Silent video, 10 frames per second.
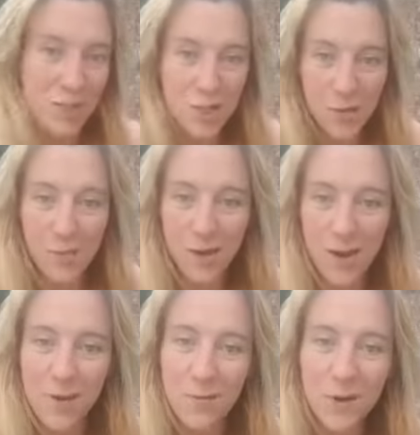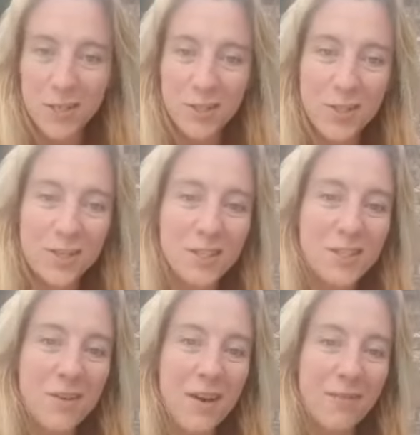Jump on, watch
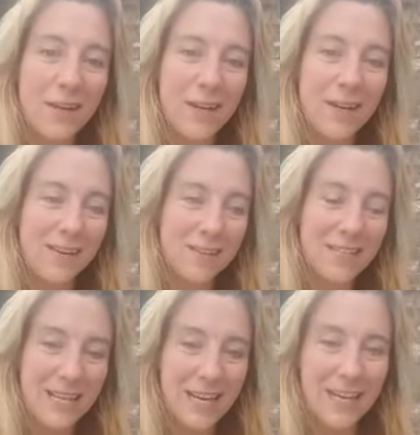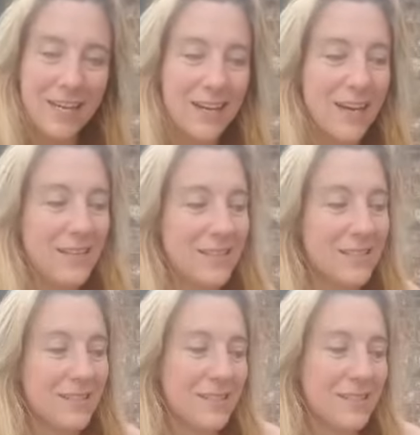Conscious Coffee. Dang it, guys.